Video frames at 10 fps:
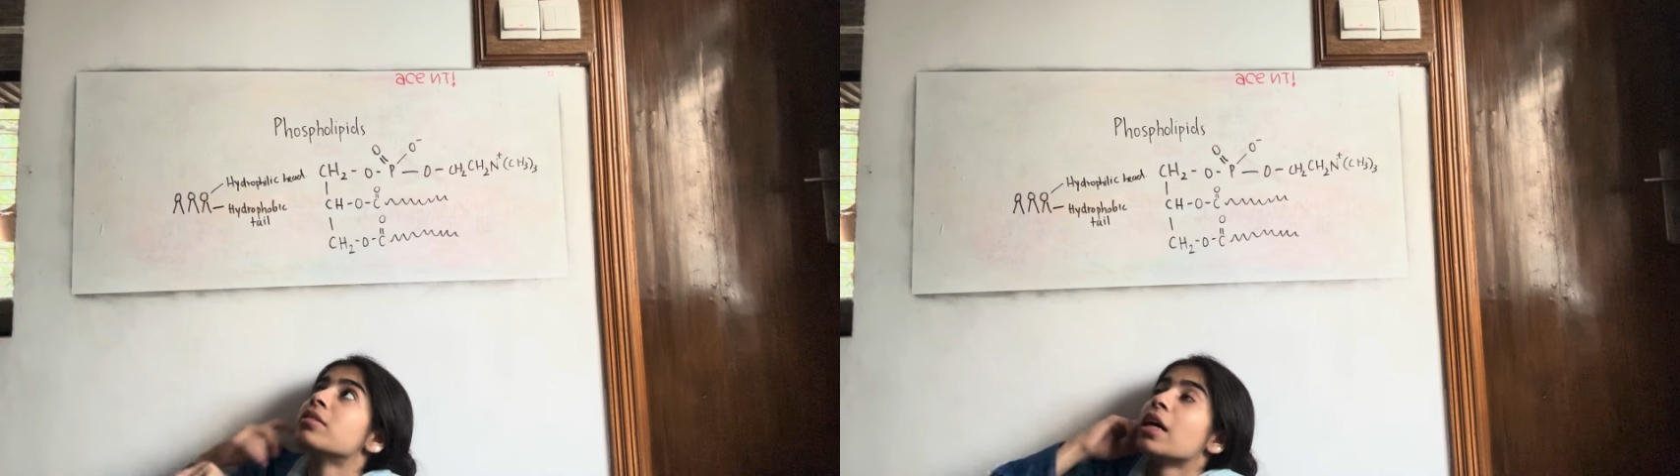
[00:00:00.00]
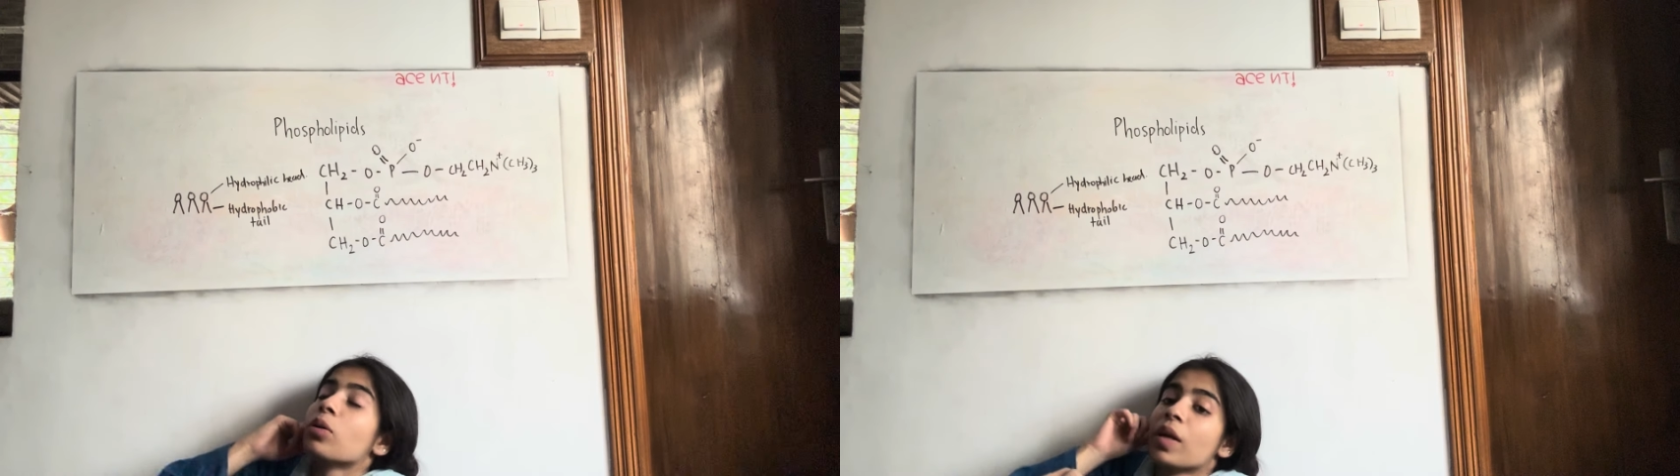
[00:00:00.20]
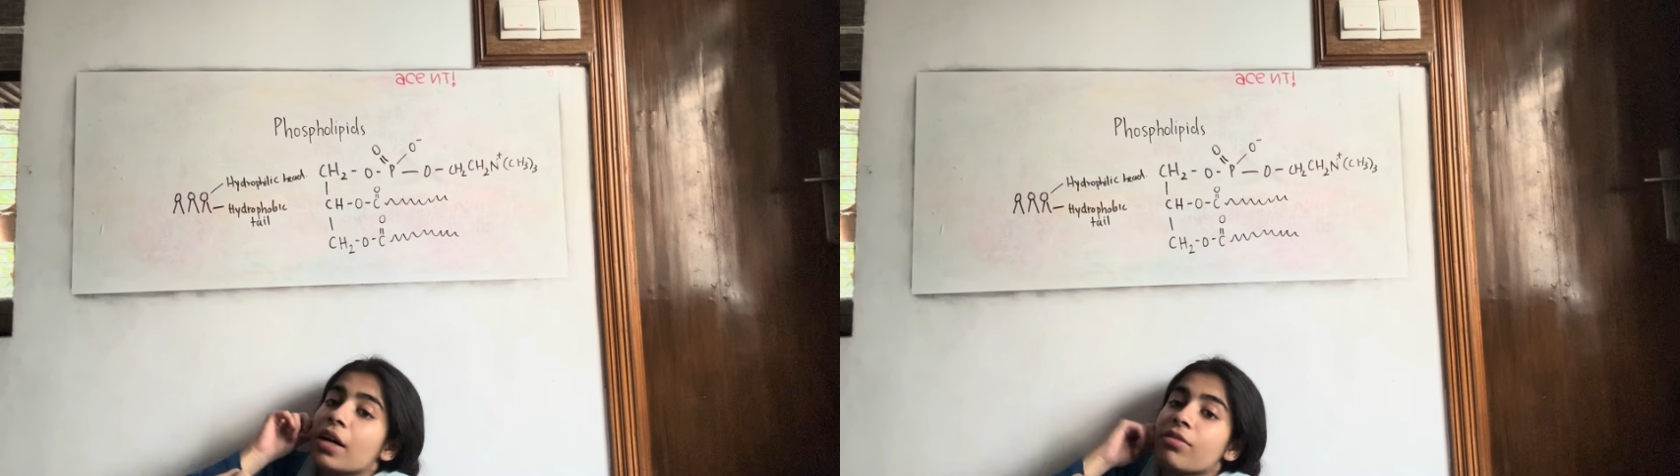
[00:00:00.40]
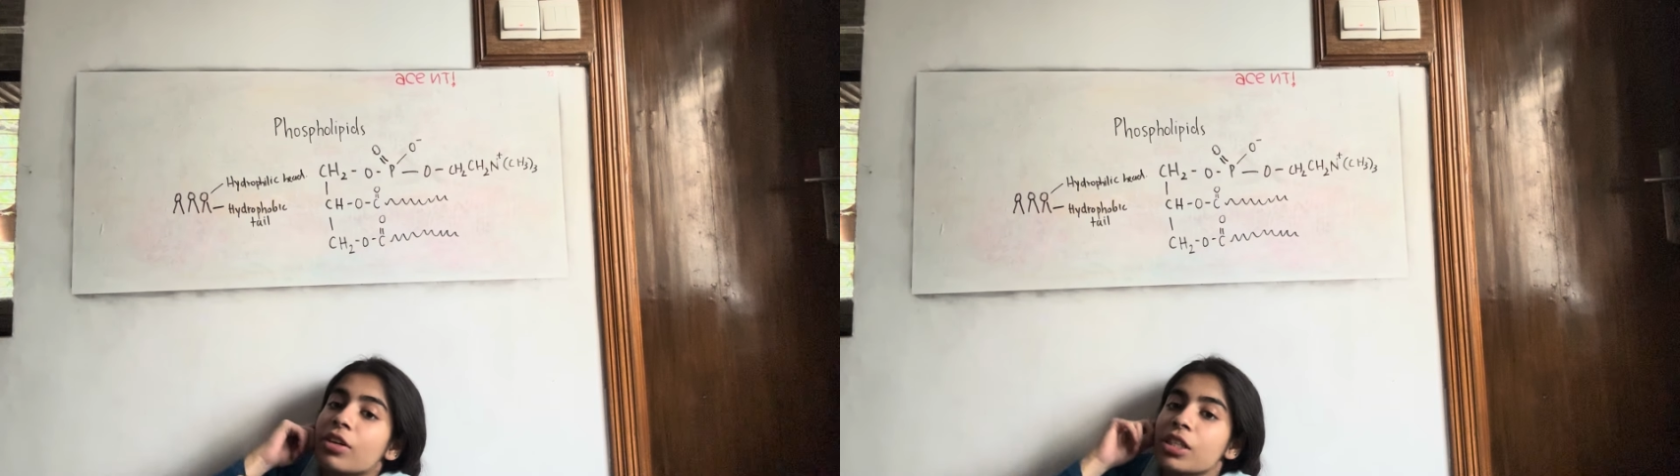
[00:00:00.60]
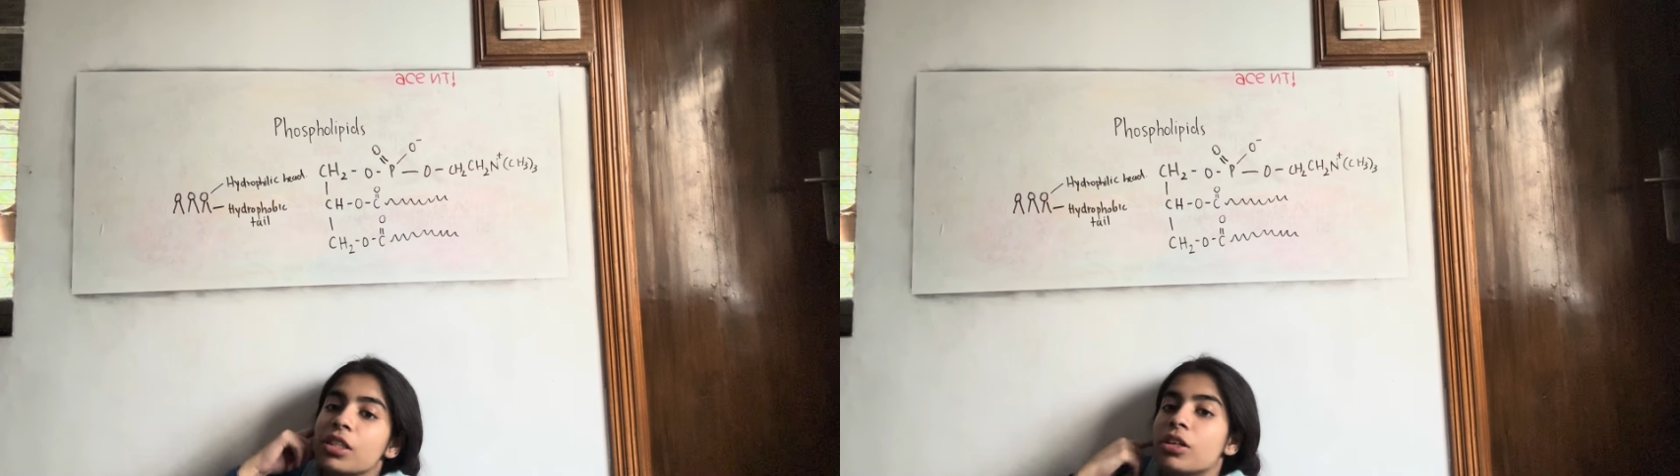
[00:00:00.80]
Like when I
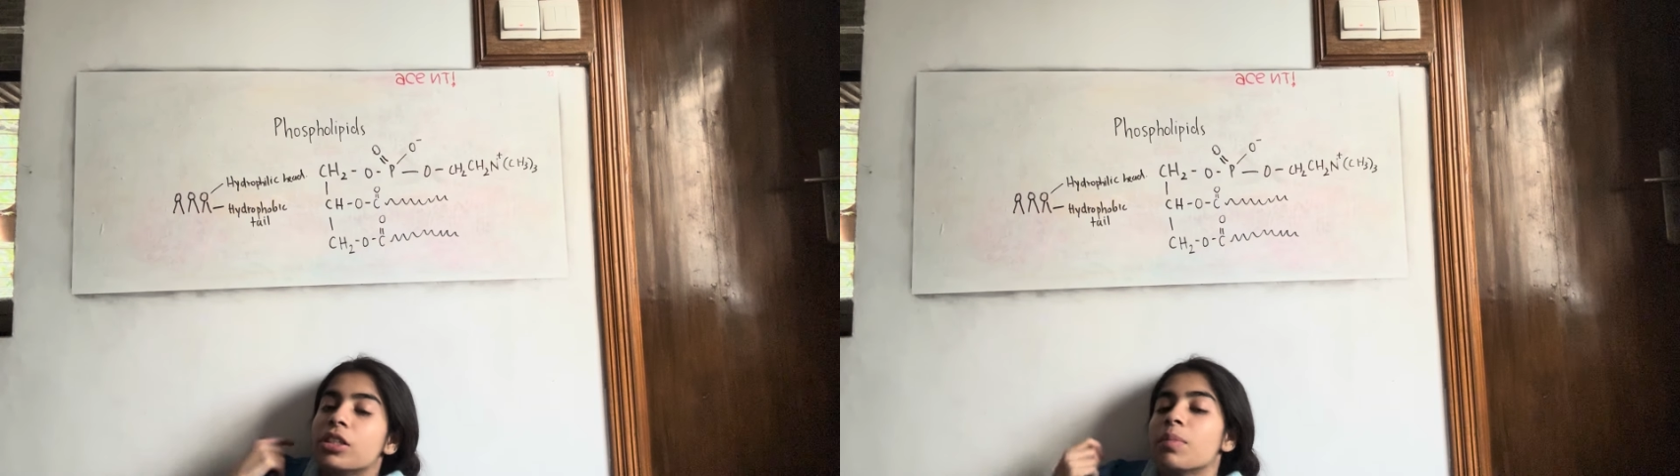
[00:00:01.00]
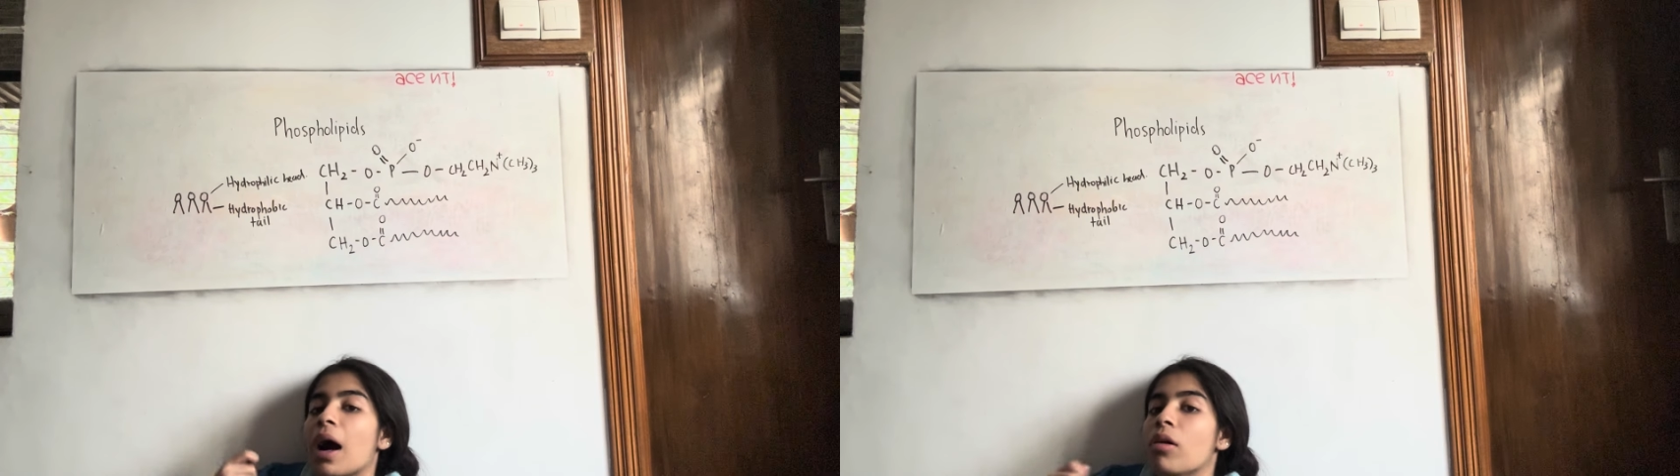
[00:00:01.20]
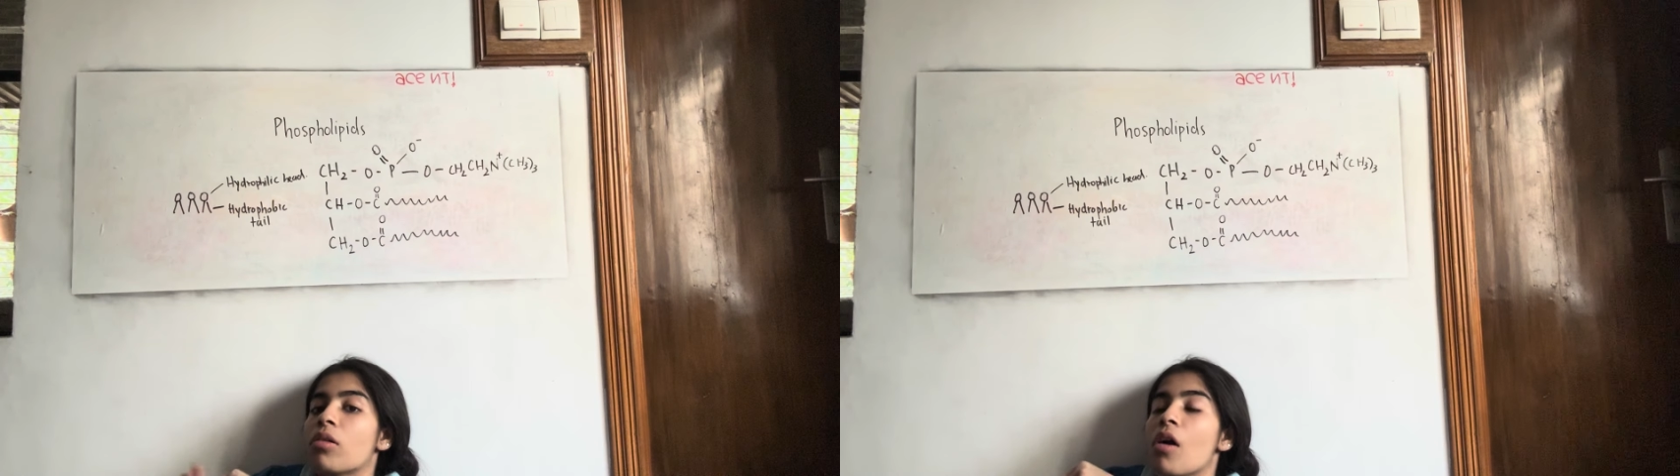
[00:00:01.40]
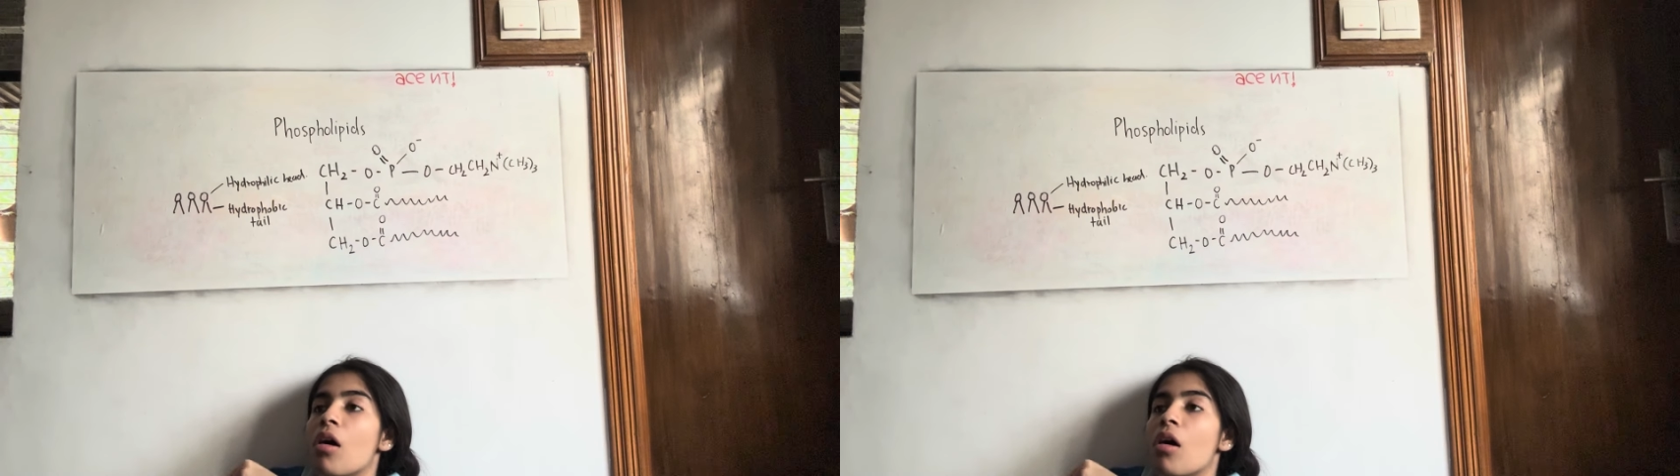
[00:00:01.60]
first learned about